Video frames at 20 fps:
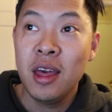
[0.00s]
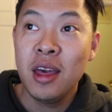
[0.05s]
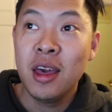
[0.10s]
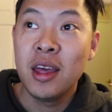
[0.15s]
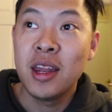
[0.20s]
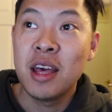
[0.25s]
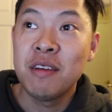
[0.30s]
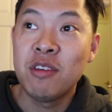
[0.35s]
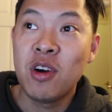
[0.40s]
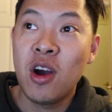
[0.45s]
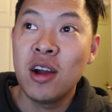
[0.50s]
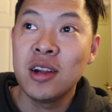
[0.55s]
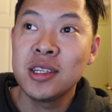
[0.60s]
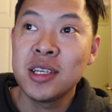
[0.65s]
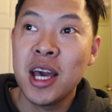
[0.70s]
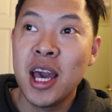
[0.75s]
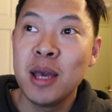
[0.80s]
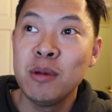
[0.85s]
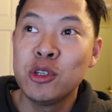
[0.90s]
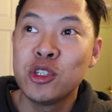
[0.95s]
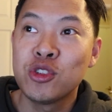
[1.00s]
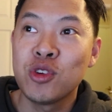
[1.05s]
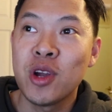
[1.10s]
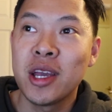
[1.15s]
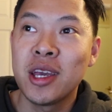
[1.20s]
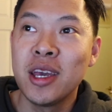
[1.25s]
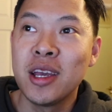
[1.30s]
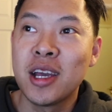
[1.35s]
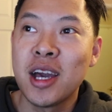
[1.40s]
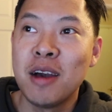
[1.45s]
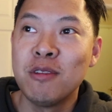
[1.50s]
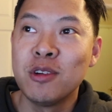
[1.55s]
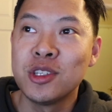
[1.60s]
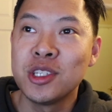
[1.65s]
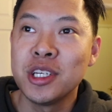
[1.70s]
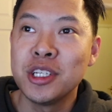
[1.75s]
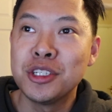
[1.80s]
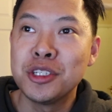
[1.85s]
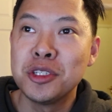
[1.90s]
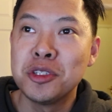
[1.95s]
And have a hard time striking
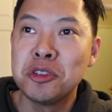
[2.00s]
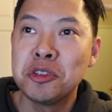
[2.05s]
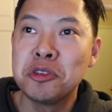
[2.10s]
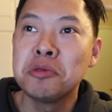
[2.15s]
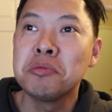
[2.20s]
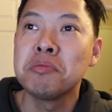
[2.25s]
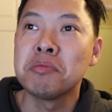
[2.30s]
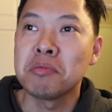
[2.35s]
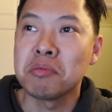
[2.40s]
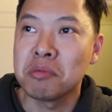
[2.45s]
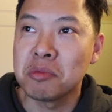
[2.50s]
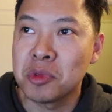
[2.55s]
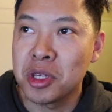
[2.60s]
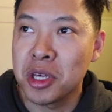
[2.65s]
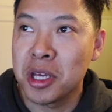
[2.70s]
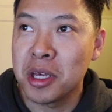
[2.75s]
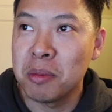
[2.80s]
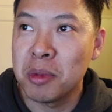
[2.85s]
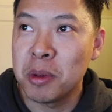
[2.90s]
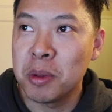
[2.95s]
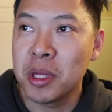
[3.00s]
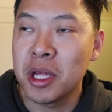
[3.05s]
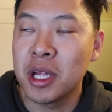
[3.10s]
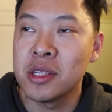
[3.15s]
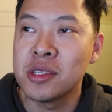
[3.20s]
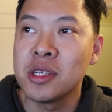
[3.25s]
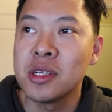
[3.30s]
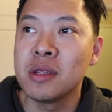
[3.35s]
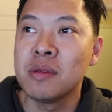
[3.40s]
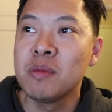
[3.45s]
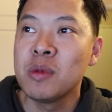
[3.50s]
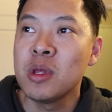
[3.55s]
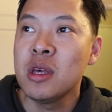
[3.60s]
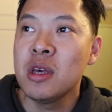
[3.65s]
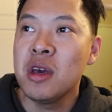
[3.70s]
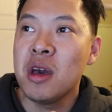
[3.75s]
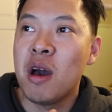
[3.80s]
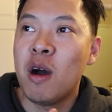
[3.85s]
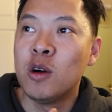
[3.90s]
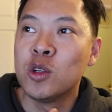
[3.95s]
conversations. Okay, maybe that's it.
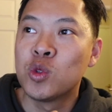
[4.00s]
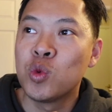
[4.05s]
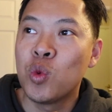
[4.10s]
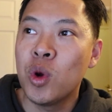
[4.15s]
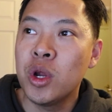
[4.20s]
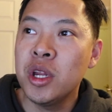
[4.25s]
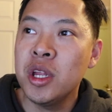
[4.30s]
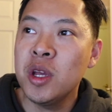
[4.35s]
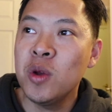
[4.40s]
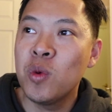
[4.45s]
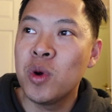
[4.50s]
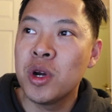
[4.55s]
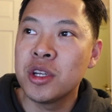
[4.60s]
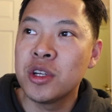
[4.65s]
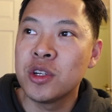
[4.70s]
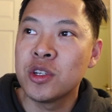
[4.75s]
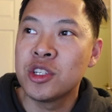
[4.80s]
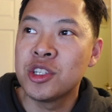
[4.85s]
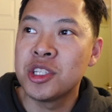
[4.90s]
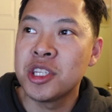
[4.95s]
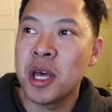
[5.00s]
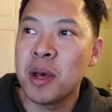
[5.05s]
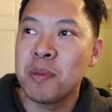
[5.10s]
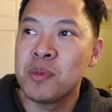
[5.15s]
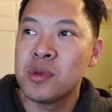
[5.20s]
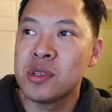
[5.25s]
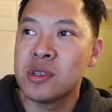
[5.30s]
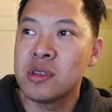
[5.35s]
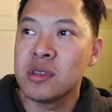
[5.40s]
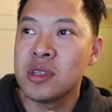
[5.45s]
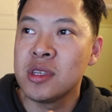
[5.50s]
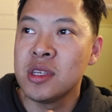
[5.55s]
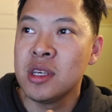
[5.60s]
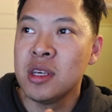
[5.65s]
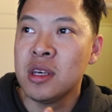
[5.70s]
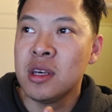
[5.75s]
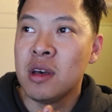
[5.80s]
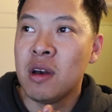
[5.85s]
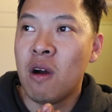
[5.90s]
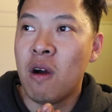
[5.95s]
I was wondering what your steps
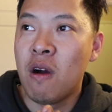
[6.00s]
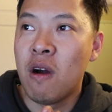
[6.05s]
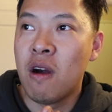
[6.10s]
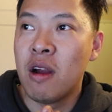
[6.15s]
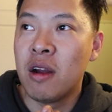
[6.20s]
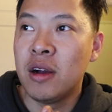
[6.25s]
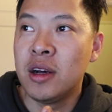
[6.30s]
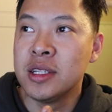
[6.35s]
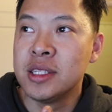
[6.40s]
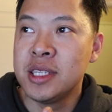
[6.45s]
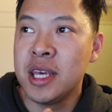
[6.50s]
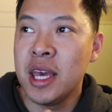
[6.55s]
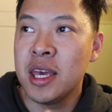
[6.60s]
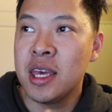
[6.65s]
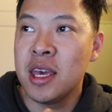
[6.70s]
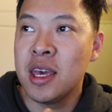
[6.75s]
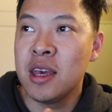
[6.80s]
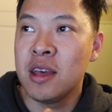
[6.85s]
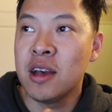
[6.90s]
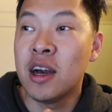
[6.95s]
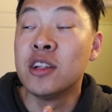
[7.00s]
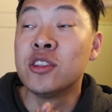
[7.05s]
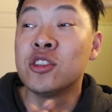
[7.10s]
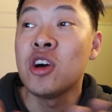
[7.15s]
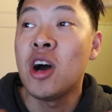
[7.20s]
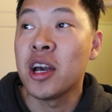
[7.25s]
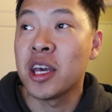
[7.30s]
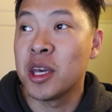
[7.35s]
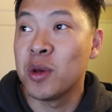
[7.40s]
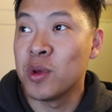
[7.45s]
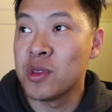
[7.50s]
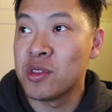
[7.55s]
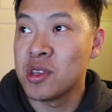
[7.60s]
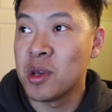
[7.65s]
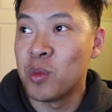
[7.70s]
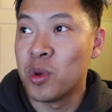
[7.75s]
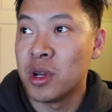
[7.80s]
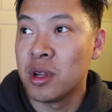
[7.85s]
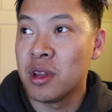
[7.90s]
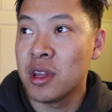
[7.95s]
are on talking with
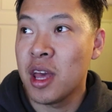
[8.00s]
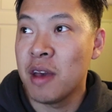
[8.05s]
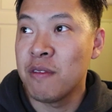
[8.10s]
someone.